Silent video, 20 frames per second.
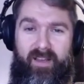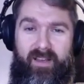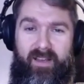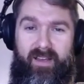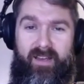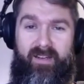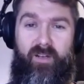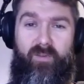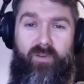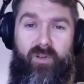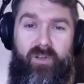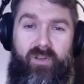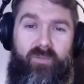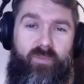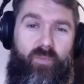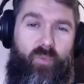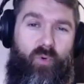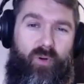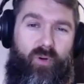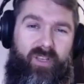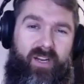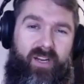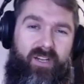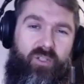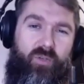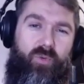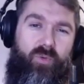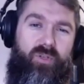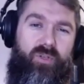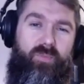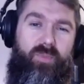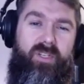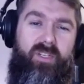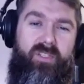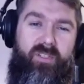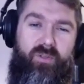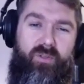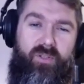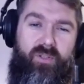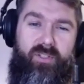And another one more geared towards
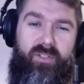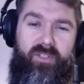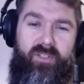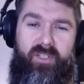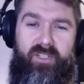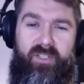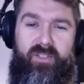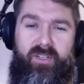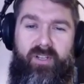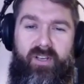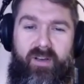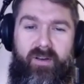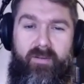business users is